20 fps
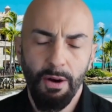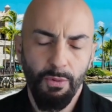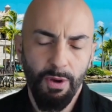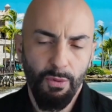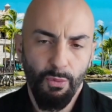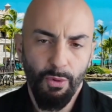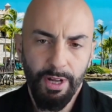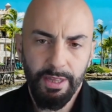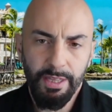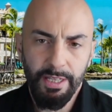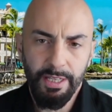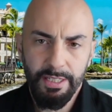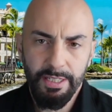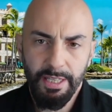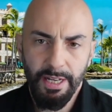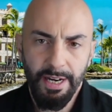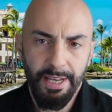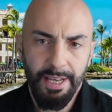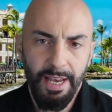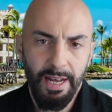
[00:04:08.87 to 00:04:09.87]
We
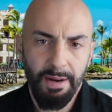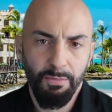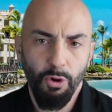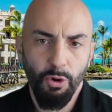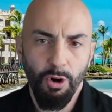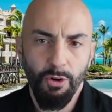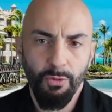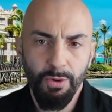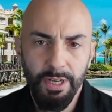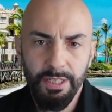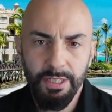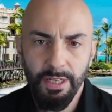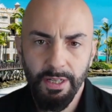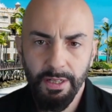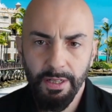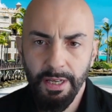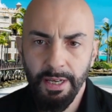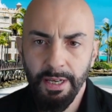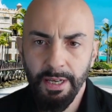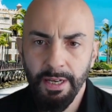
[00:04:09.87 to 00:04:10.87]
witnessed it again more
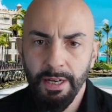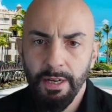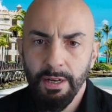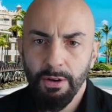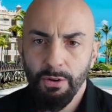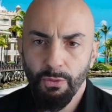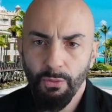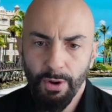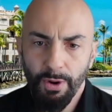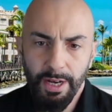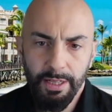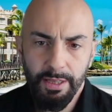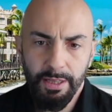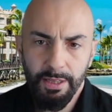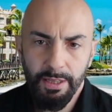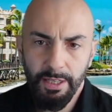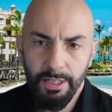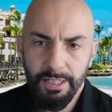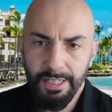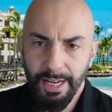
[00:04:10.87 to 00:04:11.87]
recently
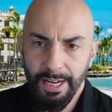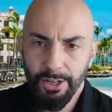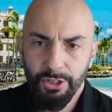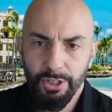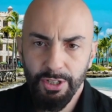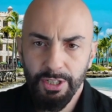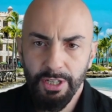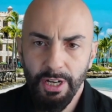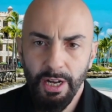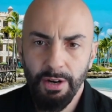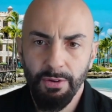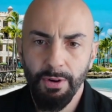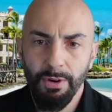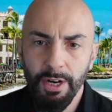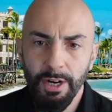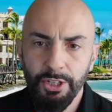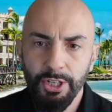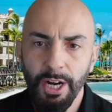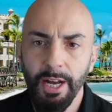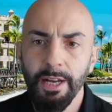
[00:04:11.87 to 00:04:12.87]
with the sanctions on
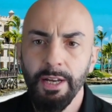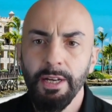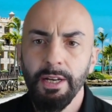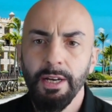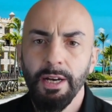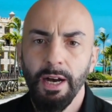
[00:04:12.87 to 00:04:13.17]
Russia.